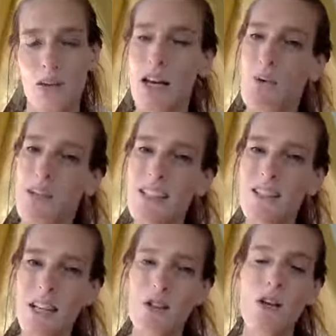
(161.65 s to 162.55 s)
Like when the
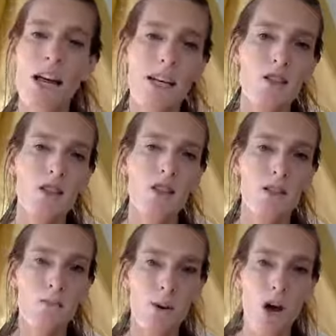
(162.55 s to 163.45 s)
sexual energy is
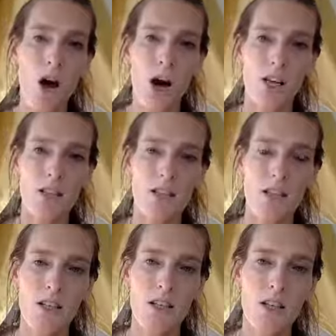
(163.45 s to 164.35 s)
blocked,
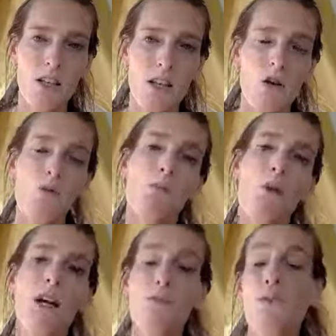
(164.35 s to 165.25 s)
we
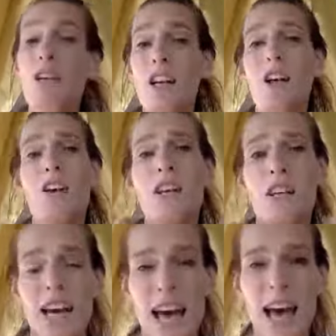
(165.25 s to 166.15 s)
might feel a lot in
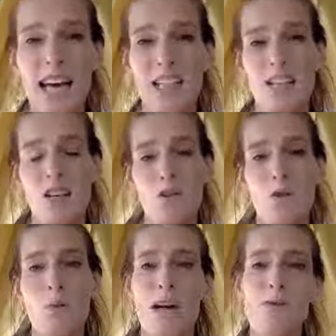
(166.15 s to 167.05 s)
our head. We
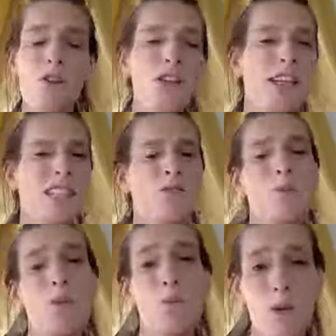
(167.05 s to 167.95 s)
might feel connected with
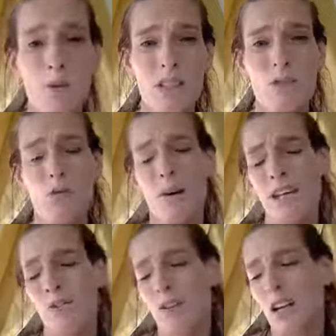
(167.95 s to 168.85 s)
the worries. We
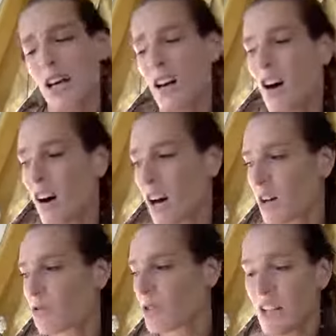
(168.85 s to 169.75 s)
might feel like, oh, I
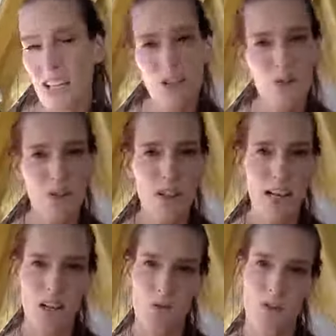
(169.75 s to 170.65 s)
really don't feel
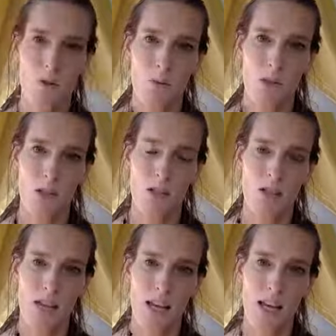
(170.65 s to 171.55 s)
like going to work
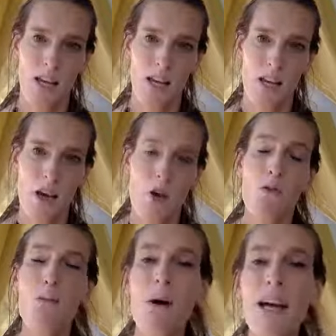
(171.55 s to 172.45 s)
today.
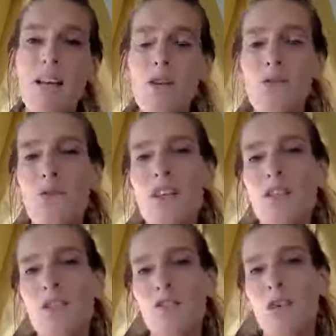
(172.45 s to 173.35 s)
We might not feel
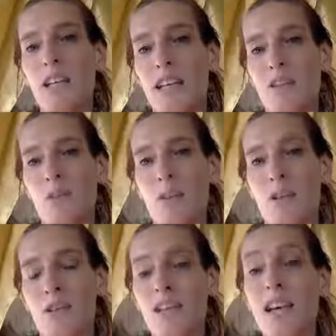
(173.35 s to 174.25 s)
so connected with
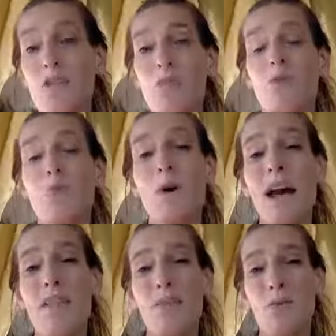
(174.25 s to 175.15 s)
ourselves, but
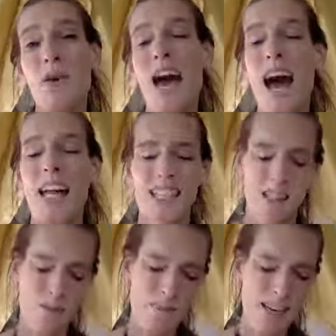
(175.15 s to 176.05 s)
when we had this
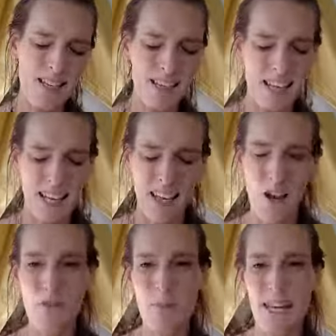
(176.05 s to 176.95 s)
amazing
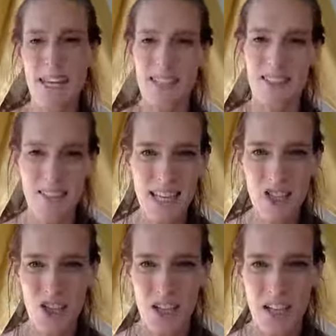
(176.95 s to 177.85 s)
lovemaking
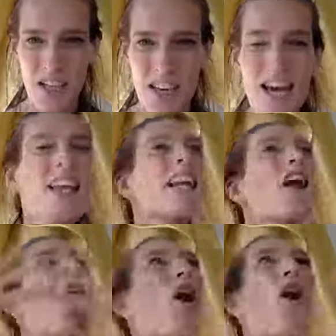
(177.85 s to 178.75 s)
session, then
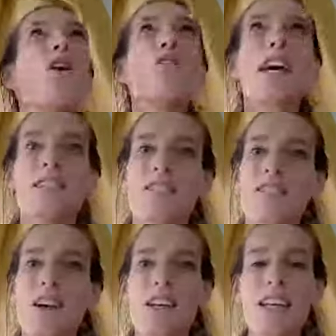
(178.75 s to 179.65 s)
all of that
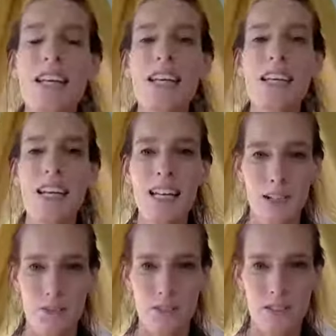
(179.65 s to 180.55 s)
suddenly
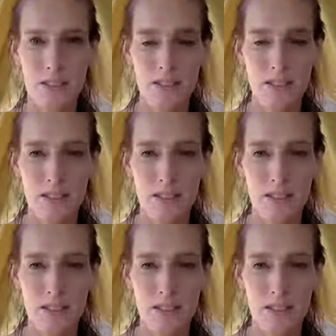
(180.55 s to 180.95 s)
lifts.